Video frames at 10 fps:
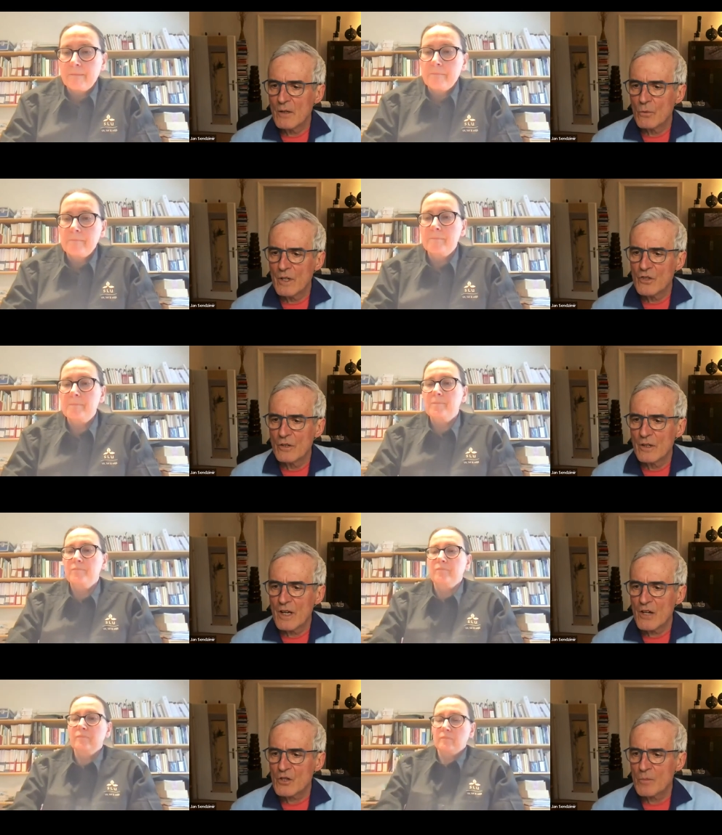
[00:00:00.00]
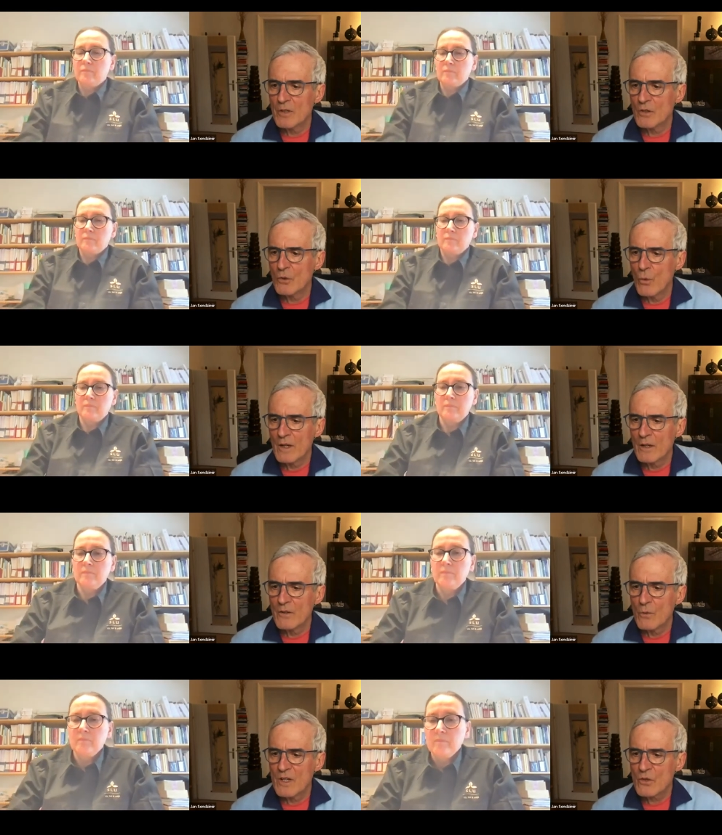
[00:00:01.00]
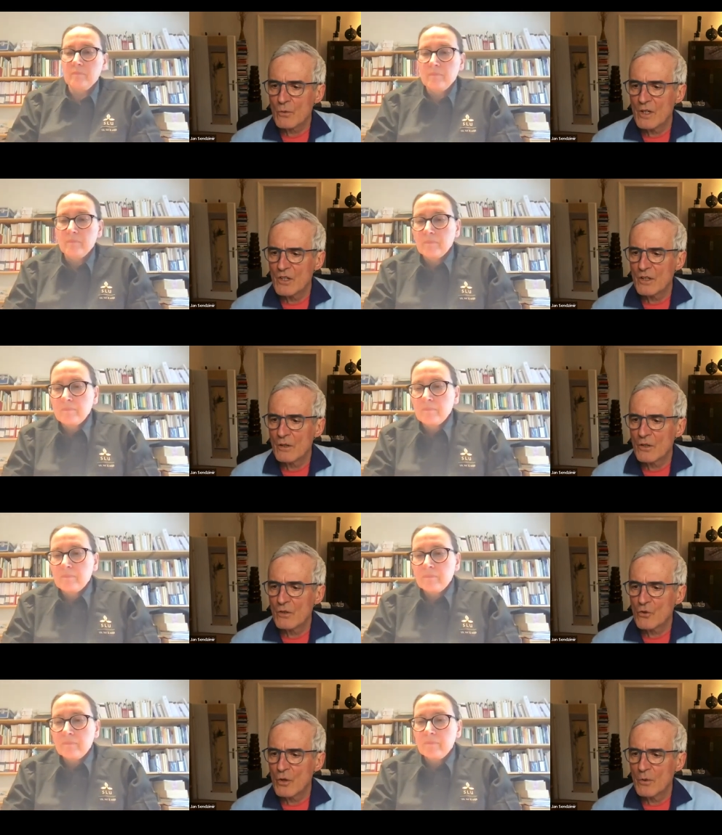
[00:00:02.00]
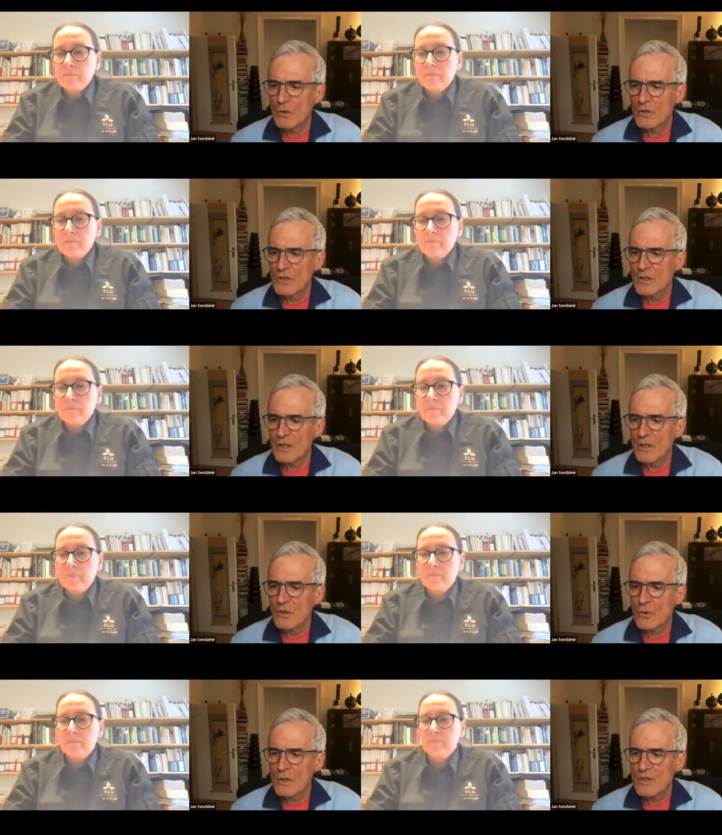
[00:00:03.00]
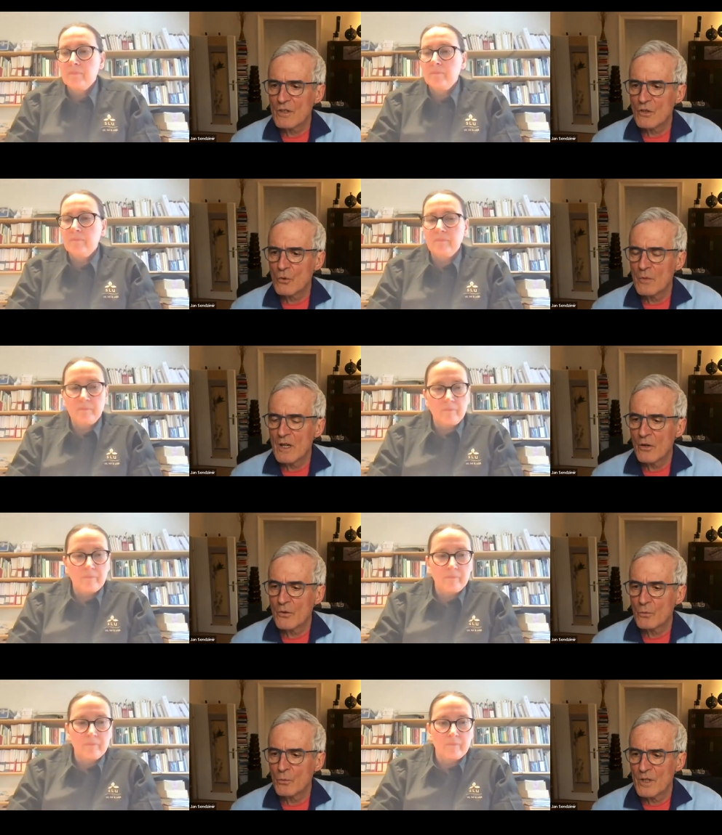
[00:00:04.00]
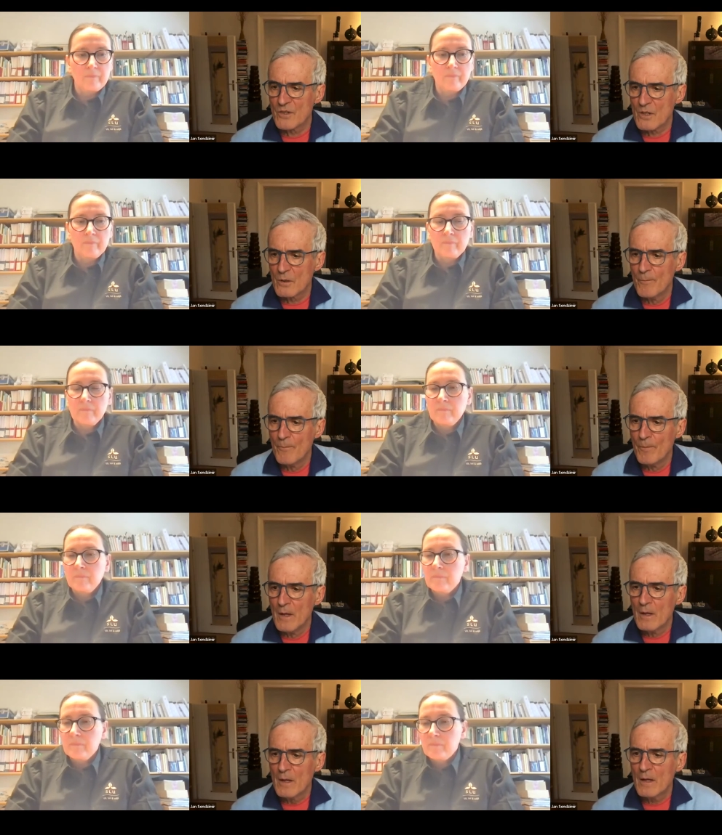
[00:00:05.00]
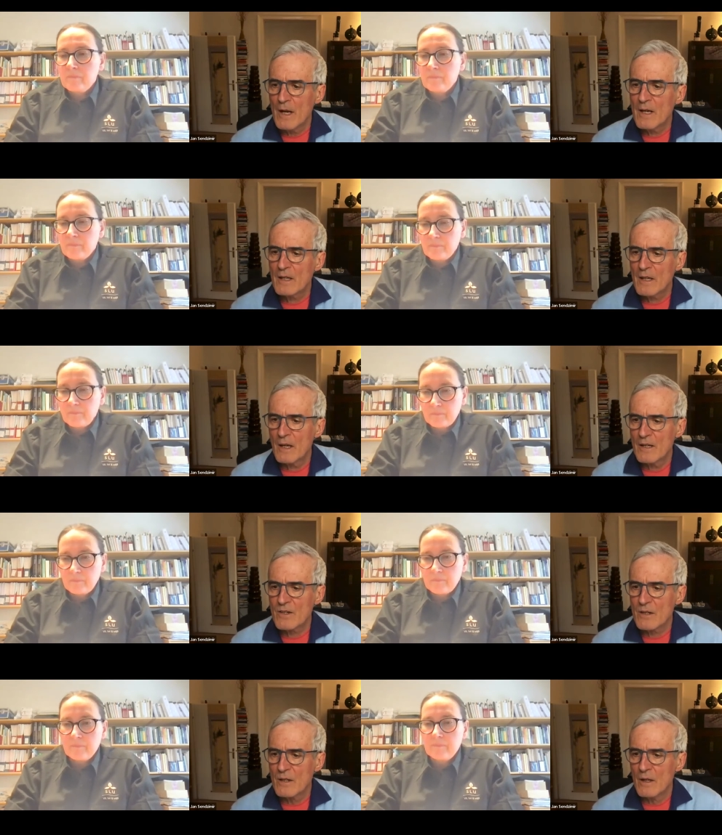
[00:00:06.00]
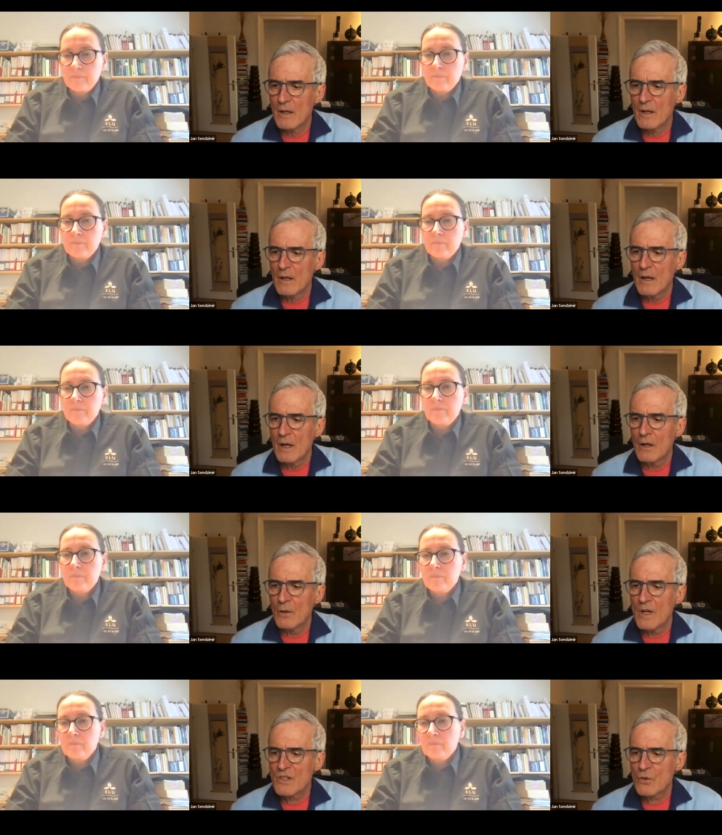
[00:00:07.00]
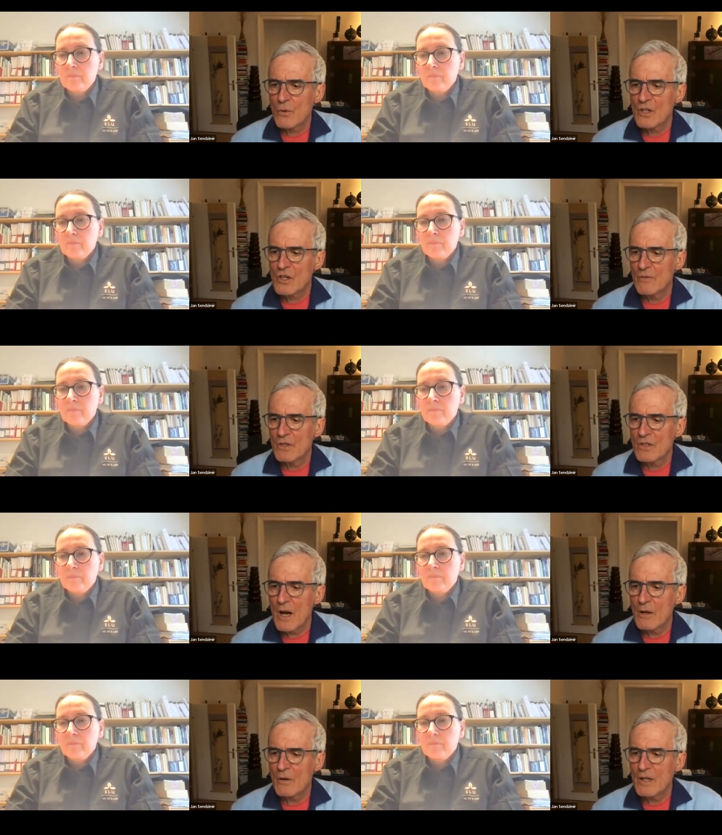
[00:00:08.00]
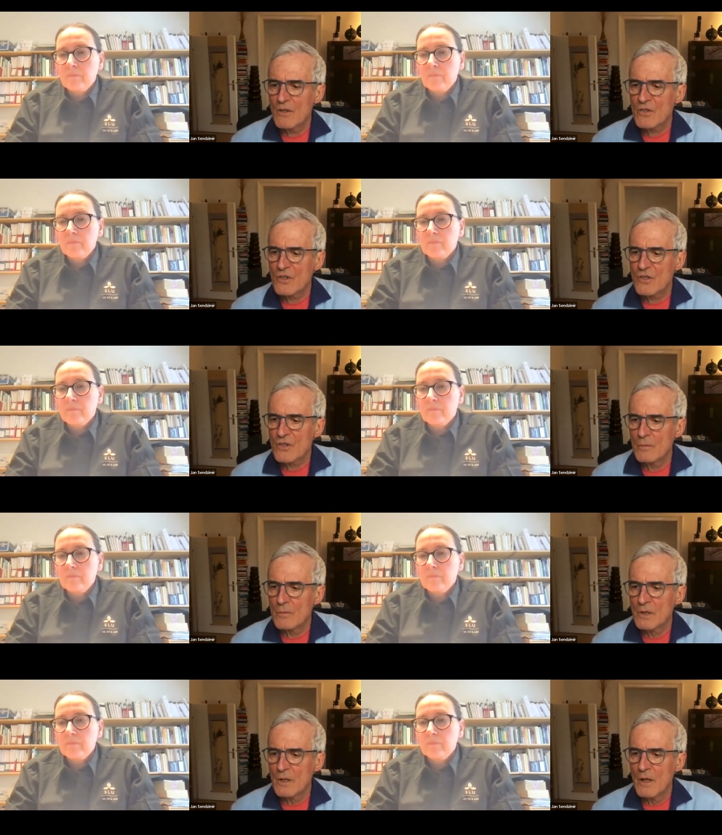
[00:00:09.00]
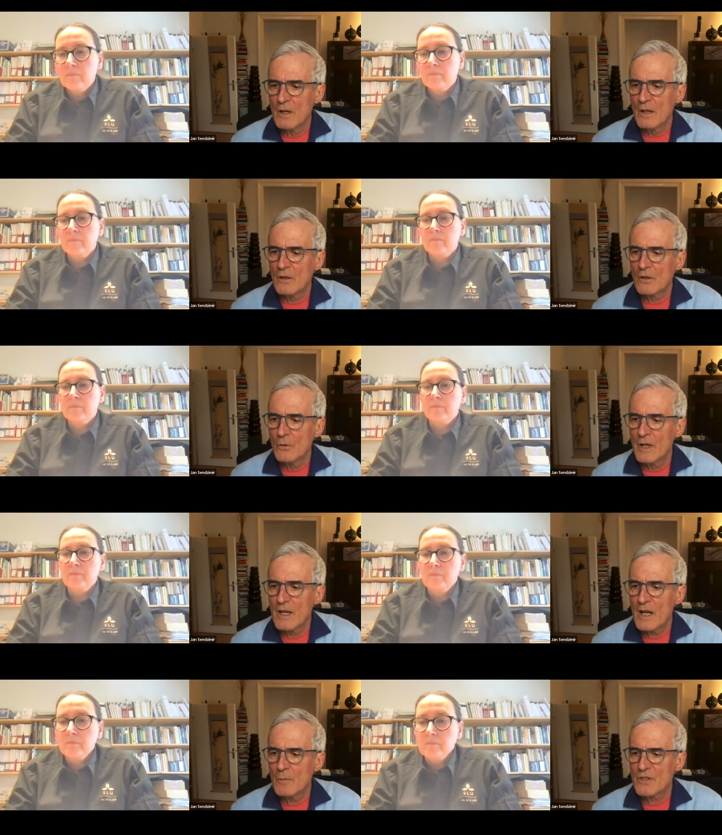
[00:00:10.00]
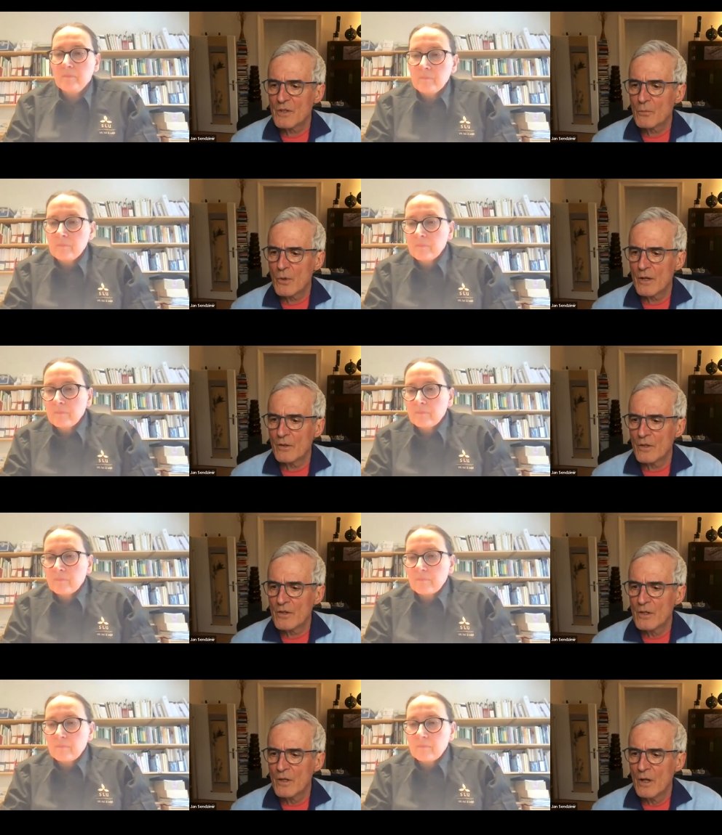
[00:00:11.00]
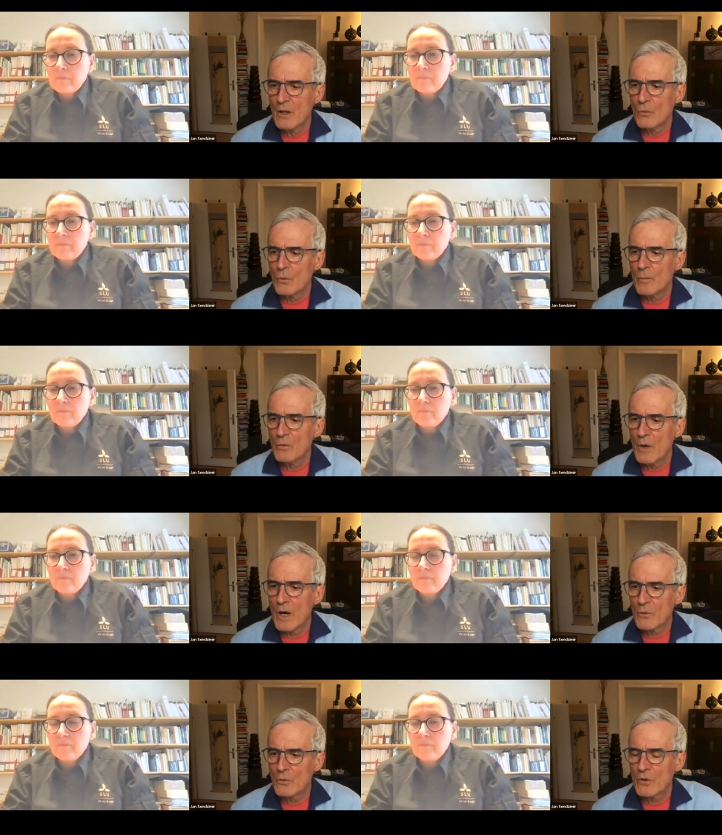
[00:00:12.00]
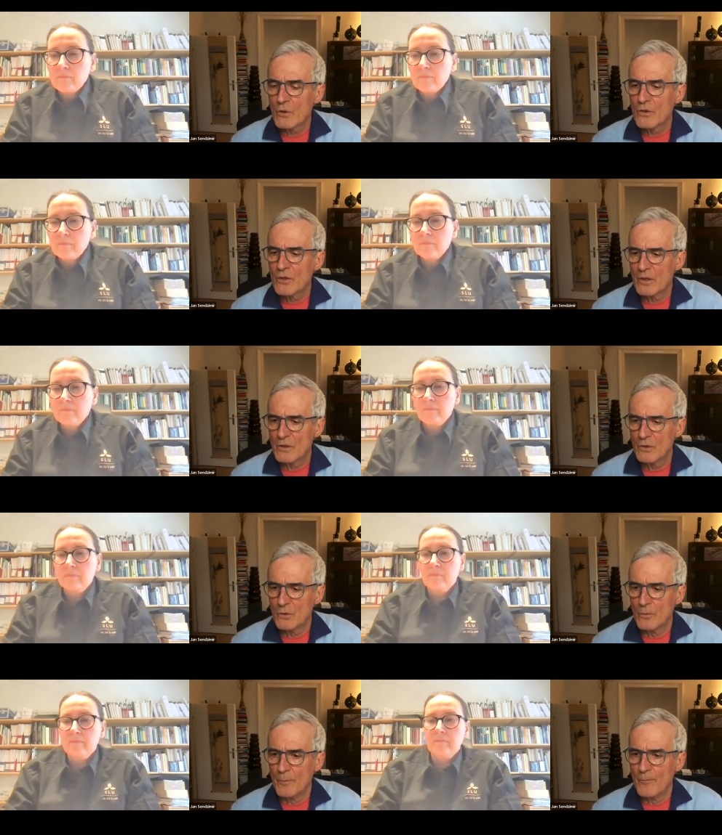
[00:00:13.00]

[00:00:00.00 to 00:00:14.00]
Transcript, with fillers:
Speaker 1: region catchment, the wetland restoration contributed to the increase in human health risk? In any case, a restoration of entire ecosystems, including animals and predators, would be rather a good thing to do.